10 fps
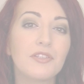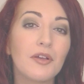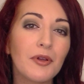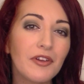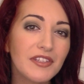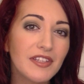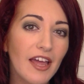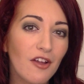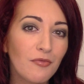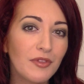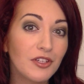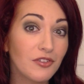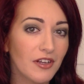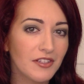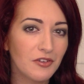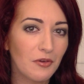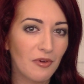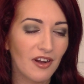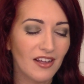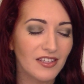So I'm going to start off with the drugstore
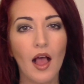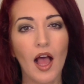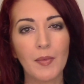products.